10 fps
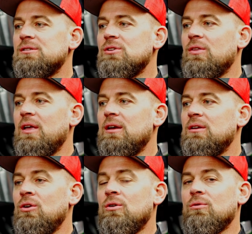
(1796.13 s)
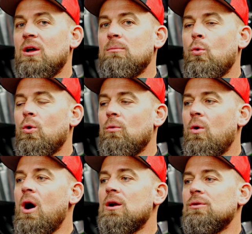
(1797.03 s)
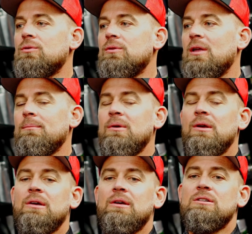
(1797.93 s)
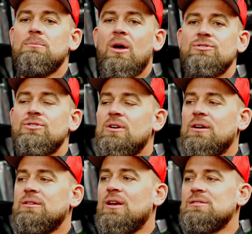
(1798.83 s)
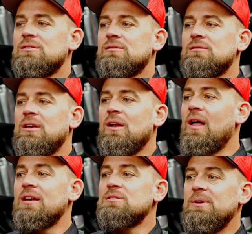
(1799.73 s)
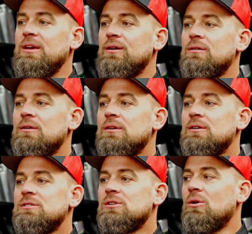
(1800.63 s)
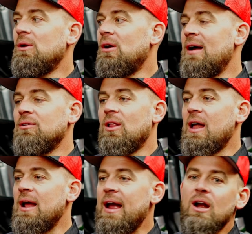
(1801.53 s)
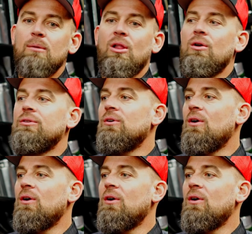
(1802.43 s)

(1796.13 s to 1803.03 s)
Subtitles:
so that you can run more water through them. The monster truck doesn't get a lot of speed. So we don't have a lot of air blowing through